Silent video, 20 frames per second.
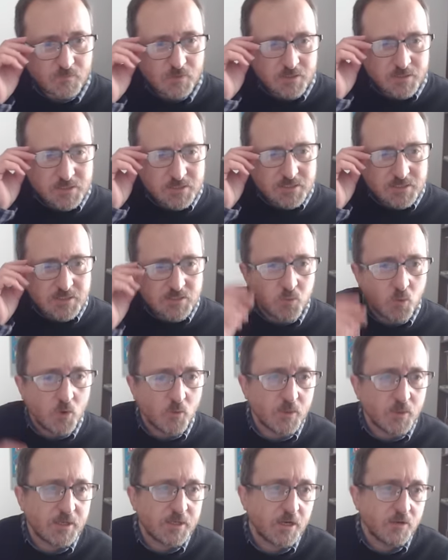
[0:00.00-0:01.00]
So this is what
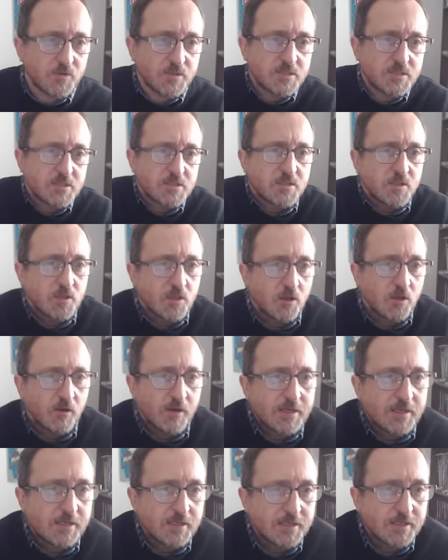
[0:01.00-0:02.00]
we know. This is the
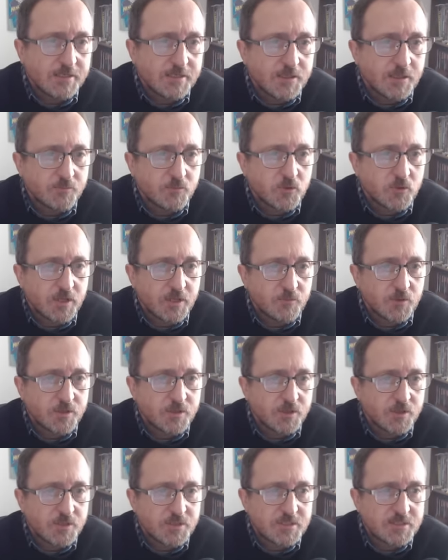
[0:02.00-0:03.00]
likely double game week
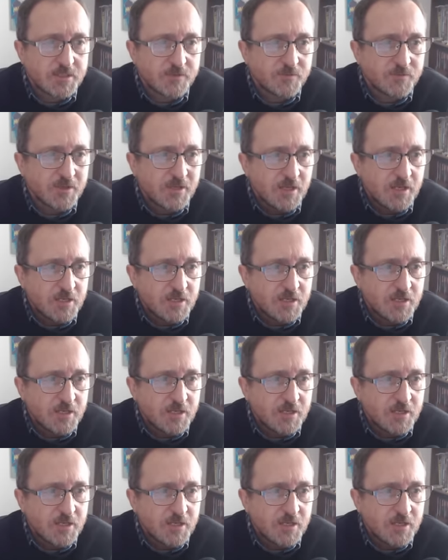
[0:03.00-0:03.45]
37.